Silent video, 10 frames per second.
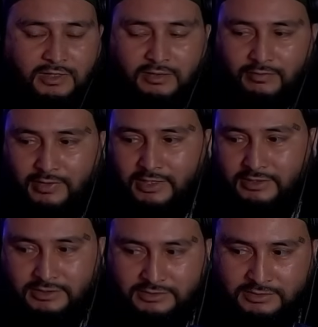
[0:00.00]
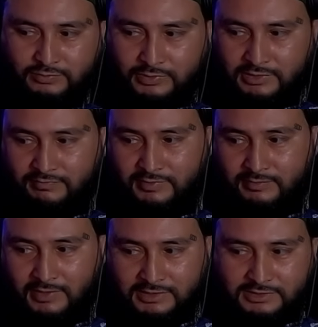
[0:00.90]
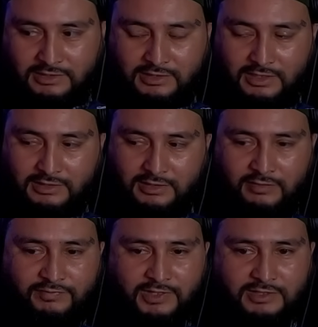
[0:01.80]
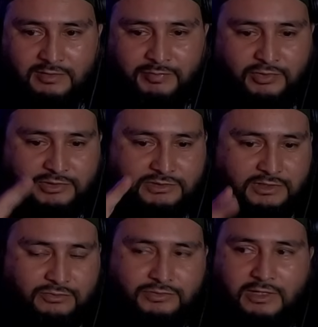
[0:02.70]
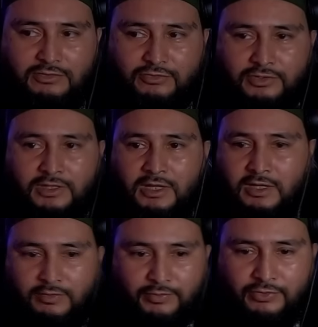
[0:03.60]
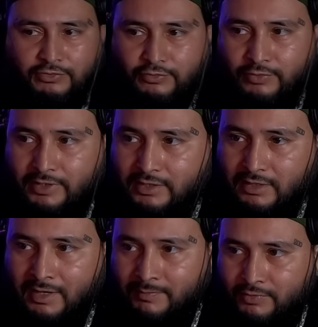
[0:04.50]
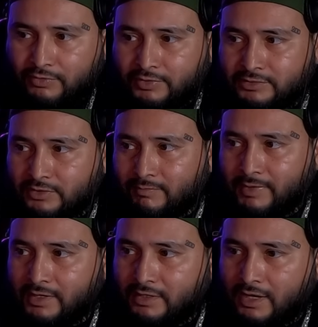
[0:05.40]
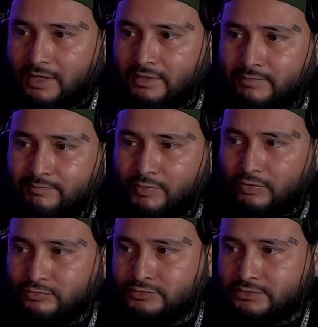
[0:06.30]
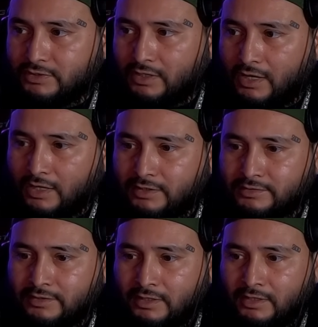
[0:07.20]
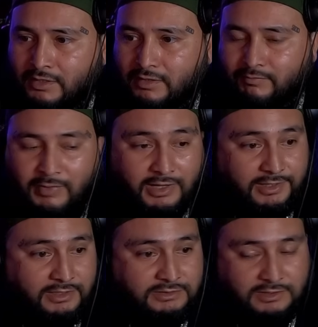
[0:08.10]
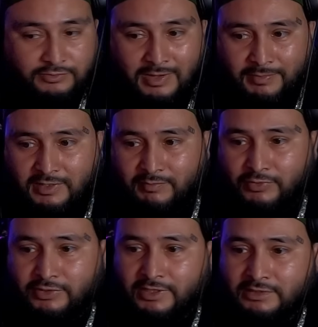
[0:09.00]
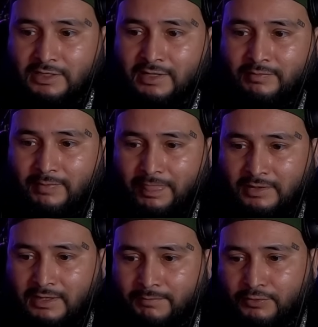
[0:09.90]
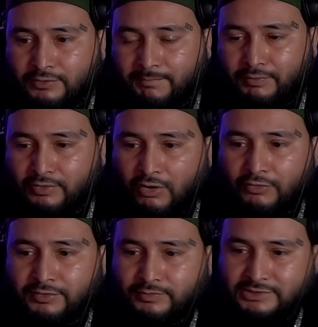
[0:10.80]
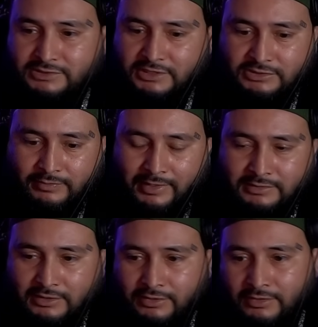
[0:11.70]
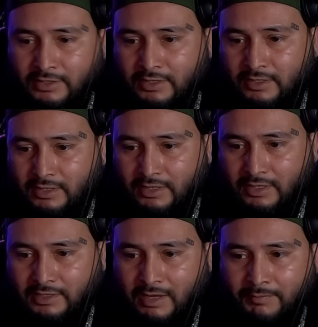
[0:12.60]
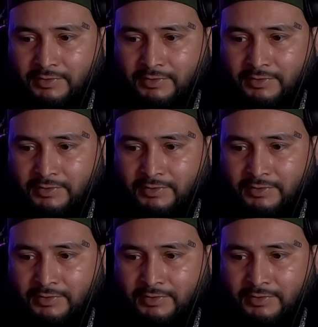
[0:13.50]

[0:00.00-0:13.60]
right? This is one of them. I see Lovely in the building. Salute. Now, look, real quick, I'm going to make a post on my Instagram community tab, and I'm going to put all the receipts right there, and I'm going